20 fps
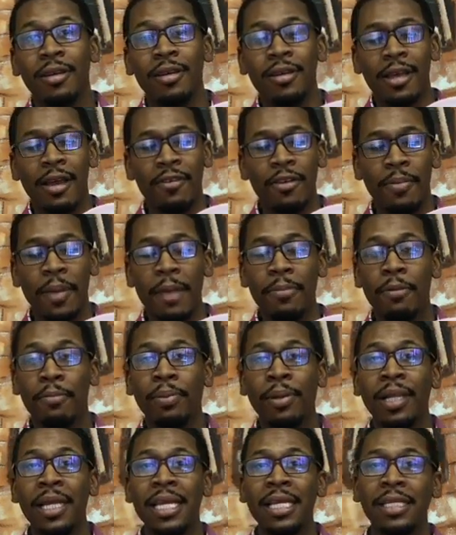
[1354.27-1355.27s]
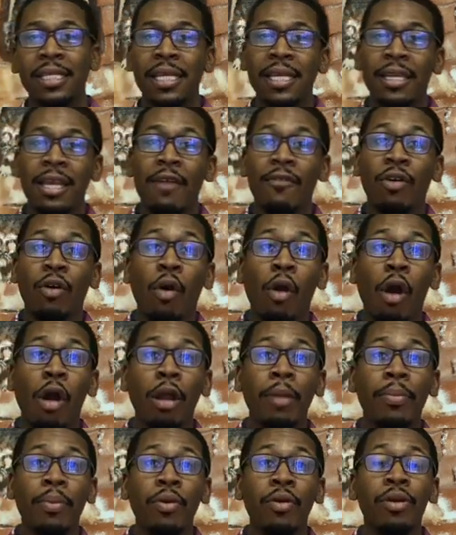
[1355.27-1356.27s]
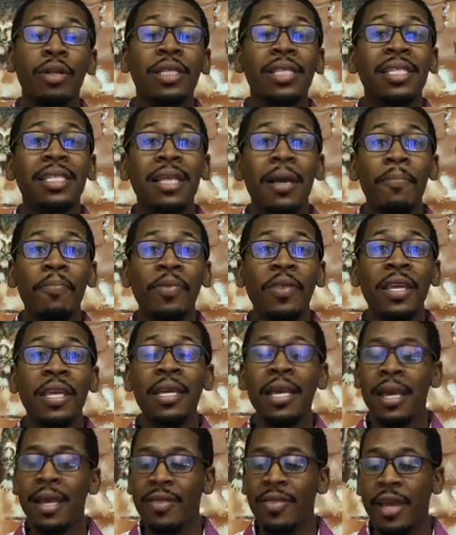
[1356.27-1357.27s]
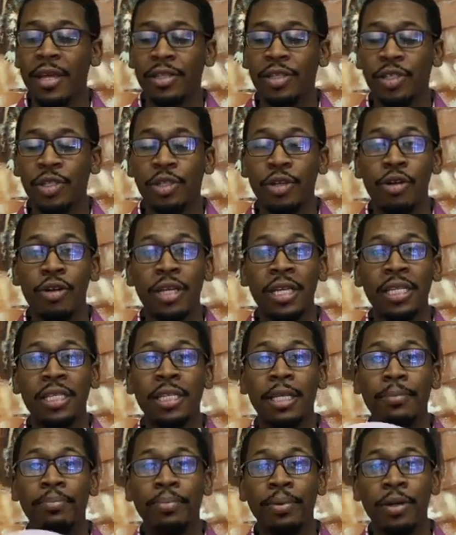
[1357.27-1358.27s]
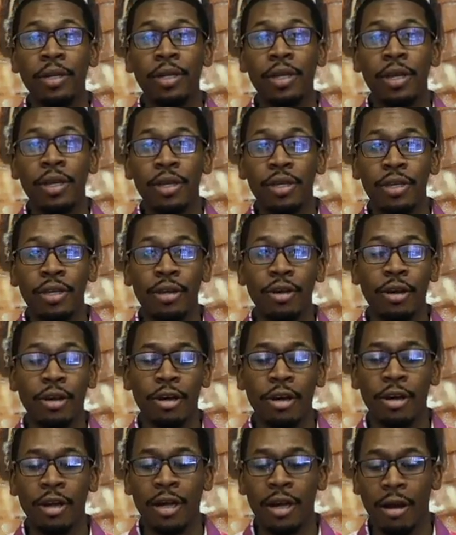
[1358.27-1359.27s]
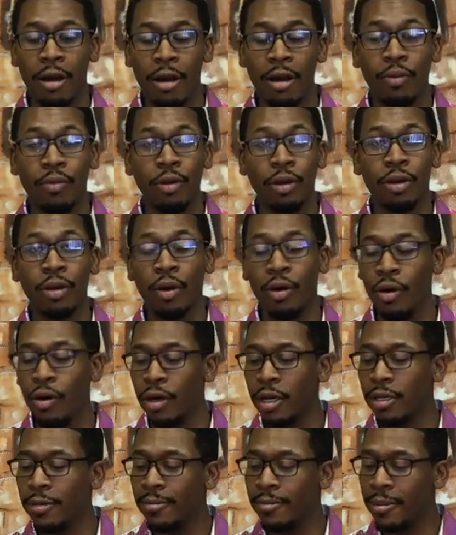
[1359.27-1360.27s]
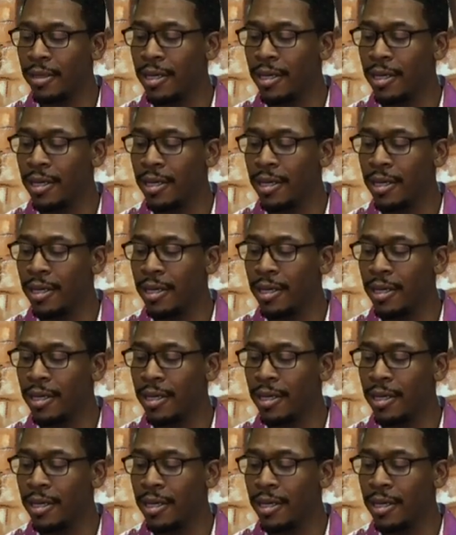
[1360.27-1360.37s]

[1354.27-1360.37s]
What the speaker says: you have your paper plate, you have a cardboard, something that's sturdy to put your artwork on.